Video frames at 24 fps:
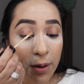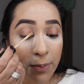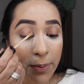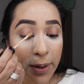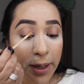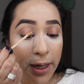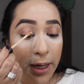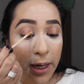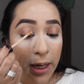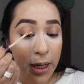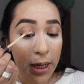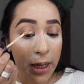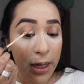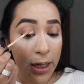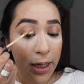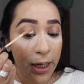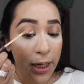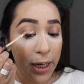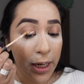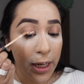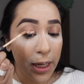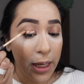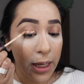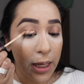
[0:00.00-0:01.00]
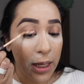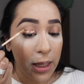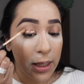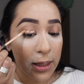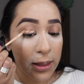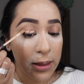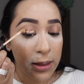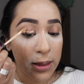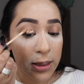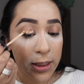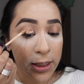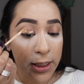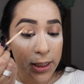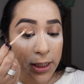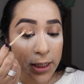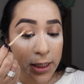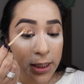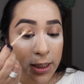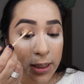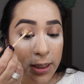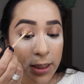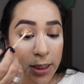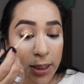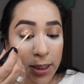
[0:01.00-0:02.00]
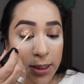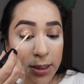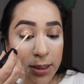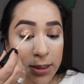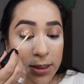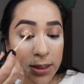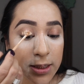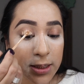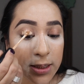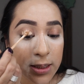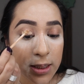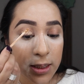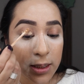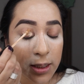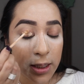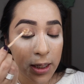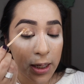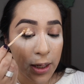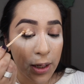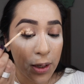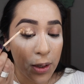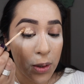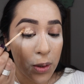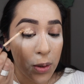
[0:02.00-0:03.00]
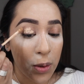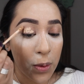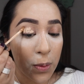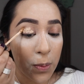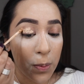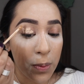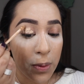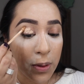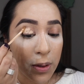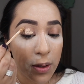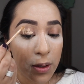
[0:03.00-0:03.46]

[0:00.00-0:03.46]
on my eyelid, and this is gonna help